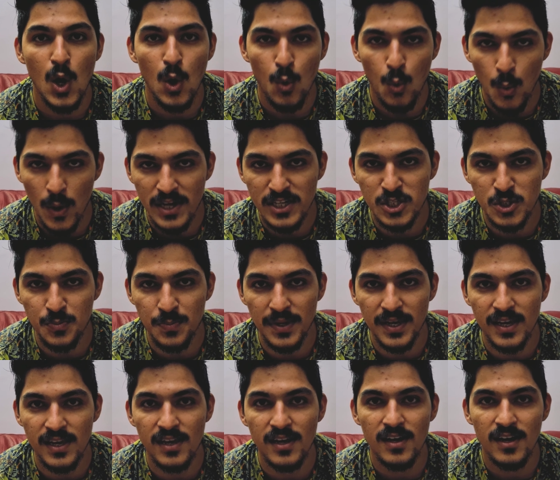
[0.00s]
Wish
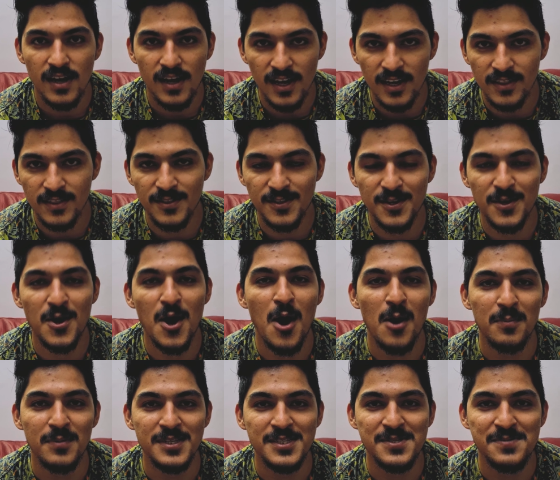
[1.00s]
me in the
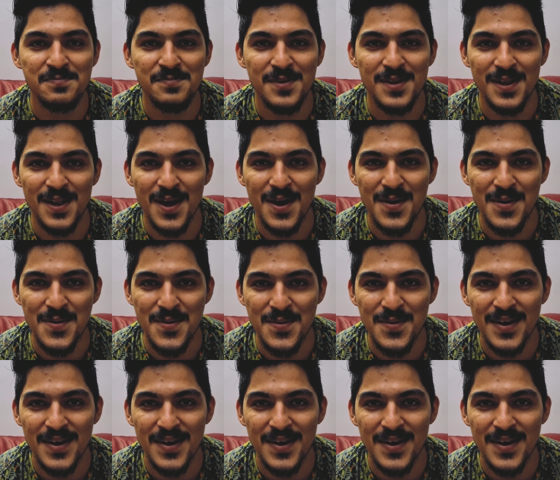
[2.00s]
comments below.